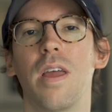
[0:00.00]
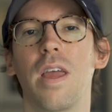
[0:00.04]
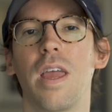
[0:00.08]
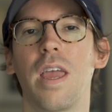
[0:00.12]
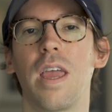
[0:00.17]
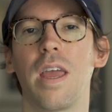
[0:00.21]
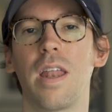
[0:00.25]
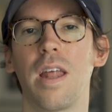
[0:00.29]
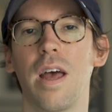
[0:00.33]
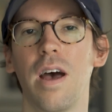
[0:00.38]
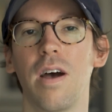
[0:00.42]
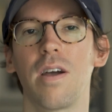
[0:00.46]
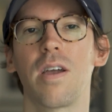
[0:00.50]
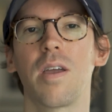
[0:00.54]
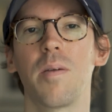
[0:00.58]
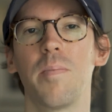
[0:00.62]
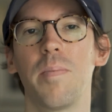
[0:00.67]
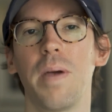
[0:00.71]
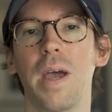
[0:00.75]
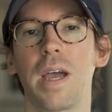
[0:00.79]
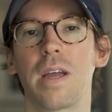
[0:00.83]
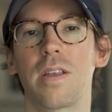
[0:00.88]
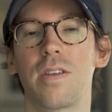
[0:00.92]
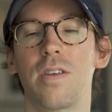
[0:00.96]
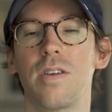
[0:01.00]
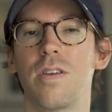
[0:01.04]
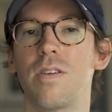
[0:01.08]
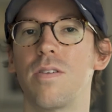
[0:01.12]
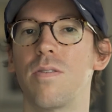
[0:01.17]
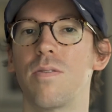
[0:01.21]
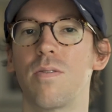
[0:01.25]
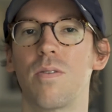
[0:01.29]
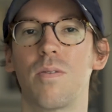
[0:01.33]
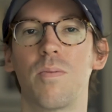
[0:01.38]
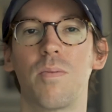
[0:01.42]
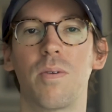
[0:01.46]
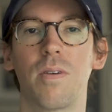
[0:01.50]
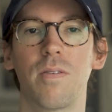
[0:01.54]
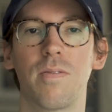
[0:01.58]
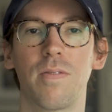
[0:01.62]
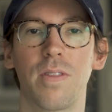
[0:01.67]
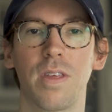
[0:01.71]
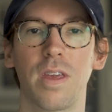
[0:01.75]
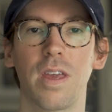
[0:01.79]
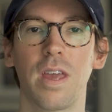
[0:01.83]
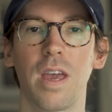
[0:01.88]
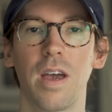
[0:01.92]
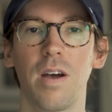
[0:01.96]
and I'll get back to you, or one of
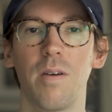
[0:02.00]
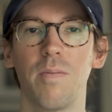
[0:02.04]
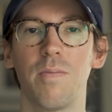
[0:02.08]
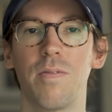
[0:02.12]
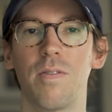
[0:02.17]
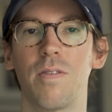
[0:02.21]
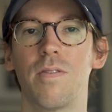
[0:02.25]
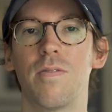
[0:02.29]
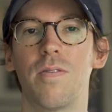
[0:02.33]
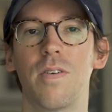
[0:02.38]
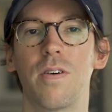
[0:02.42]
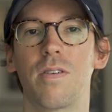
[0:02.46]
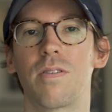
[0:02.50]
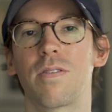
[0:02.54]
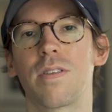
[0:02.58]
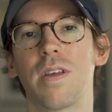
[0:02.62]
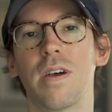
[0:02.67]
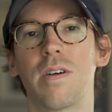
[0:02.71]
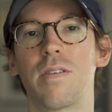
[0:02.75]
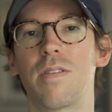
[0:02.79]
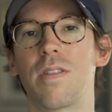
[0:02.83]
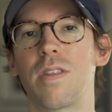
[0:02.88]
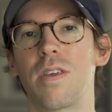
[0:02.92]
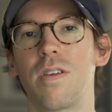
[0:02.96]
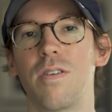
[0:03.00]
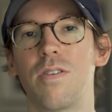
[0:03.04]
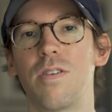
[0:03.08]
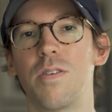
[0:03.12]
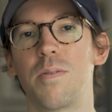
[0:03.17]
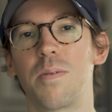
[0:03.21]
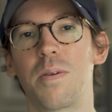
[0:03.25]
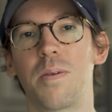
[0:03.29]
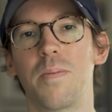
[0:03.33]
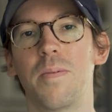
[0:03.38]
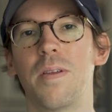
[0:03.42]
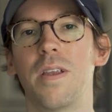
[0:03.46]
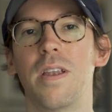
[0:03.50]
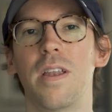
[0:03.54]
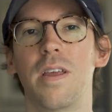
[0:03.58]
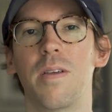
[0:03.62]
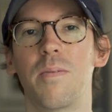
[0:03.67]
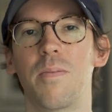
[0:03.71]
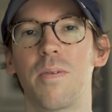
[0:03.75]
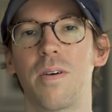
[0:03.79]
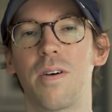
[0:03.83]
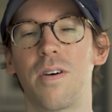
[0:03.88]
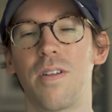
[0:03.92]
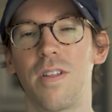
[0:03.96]
the helpful folks out in the YouTube community
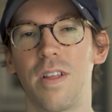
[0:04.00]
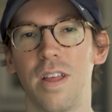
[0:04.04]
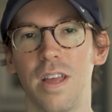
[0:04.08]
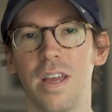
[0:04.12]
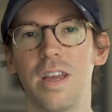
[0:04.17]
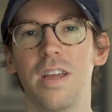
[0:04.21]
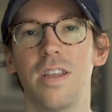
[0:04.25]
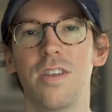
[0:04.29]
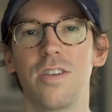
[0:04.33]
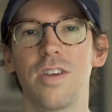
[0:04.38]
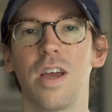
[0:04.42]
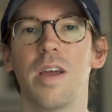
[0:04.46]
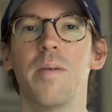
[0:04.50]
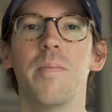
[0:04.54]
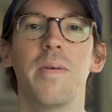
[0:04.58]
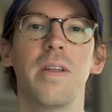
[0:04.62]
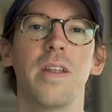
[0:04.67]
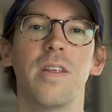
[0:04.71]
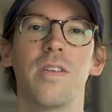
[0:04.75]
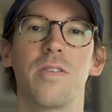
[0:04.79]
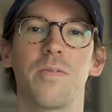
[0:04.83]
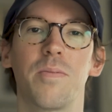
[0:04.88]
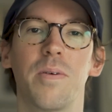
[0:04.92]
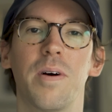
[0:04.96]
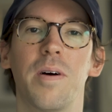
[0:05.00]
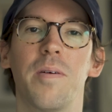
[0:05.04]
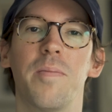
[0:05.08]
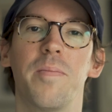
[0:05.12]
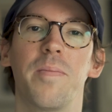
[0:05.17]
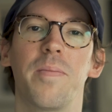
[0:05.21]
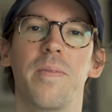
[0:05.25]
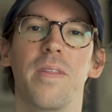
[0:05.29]
will chime in as well.